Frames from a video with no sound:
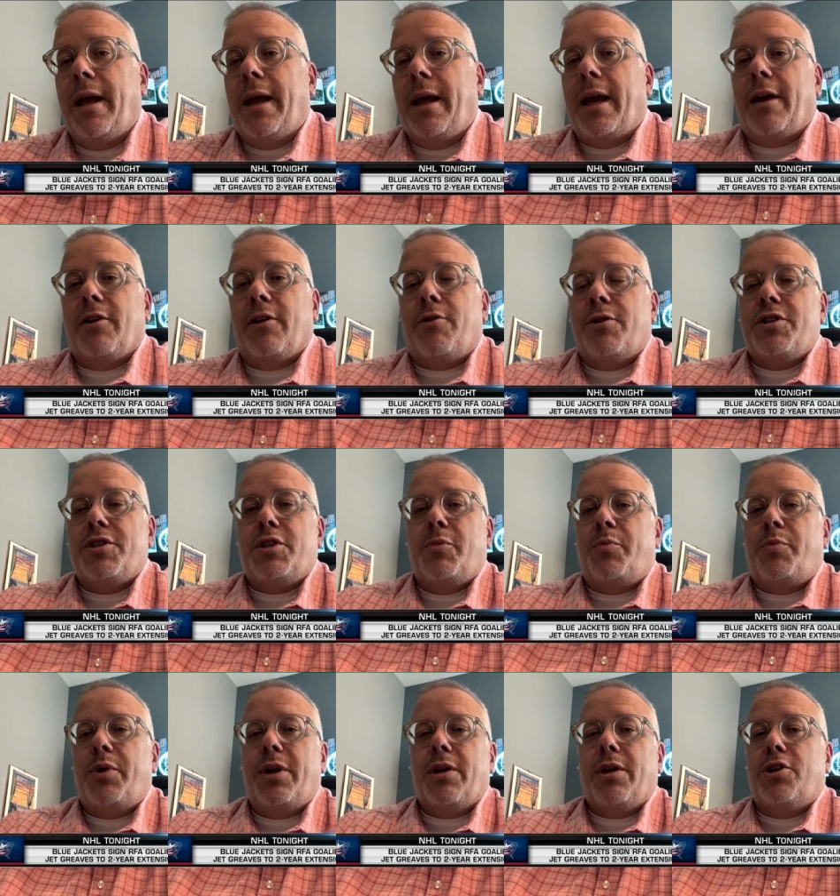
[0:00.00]
And of course, the
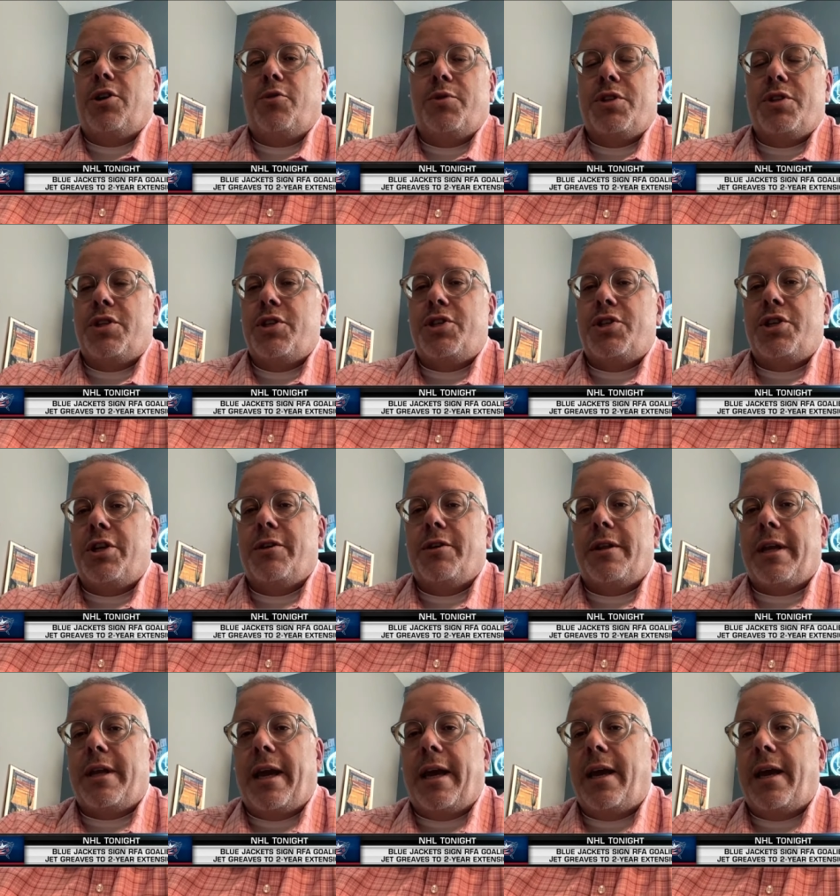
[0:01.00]
pinnacle was this year
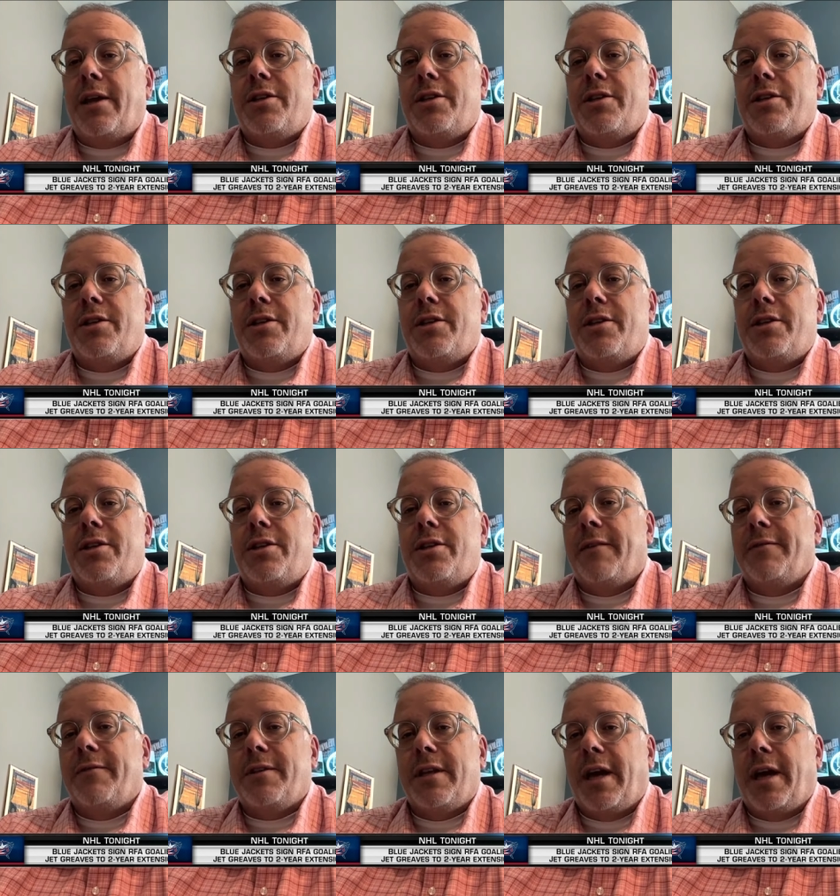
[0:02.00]
the AHL
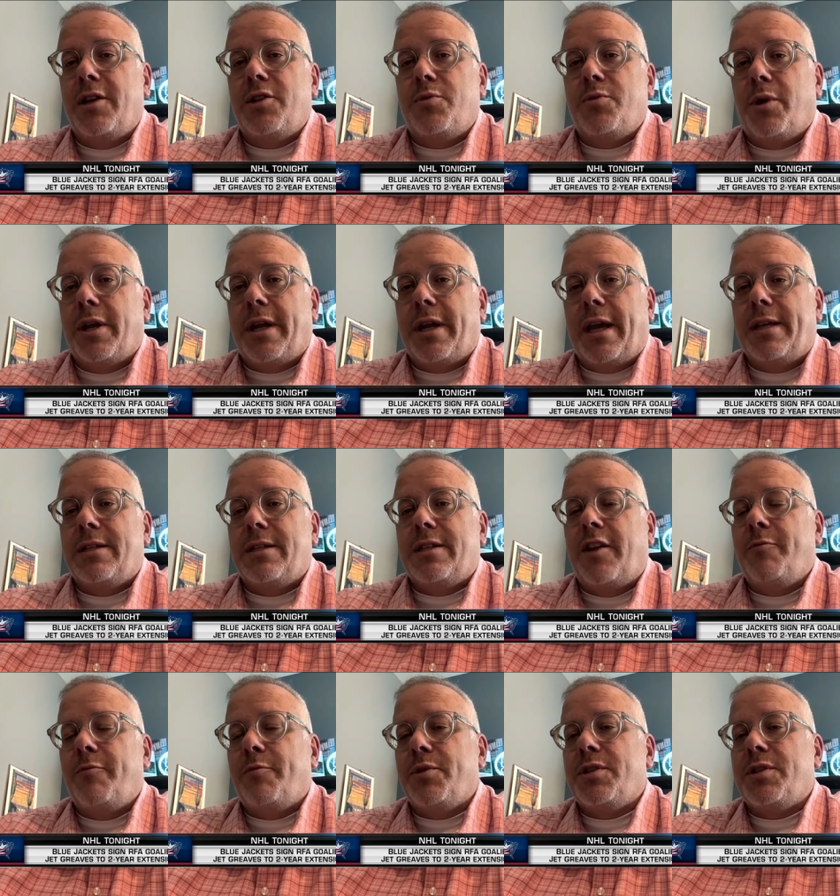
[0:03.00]
playoffs, 928
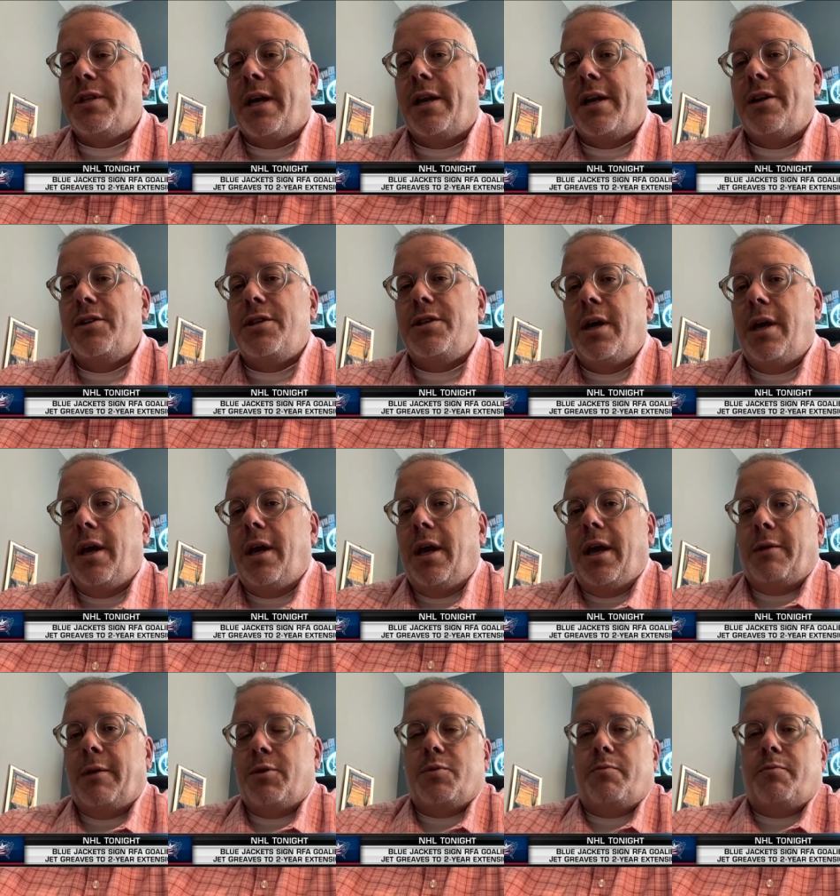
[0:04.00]
save percentage,
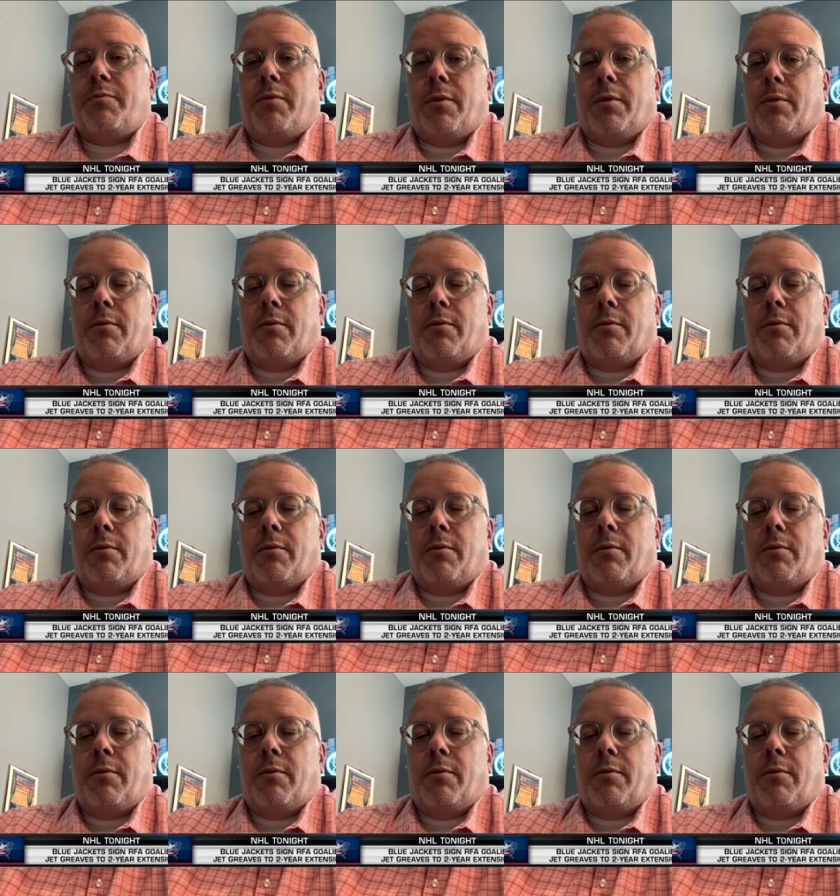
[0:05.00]
he was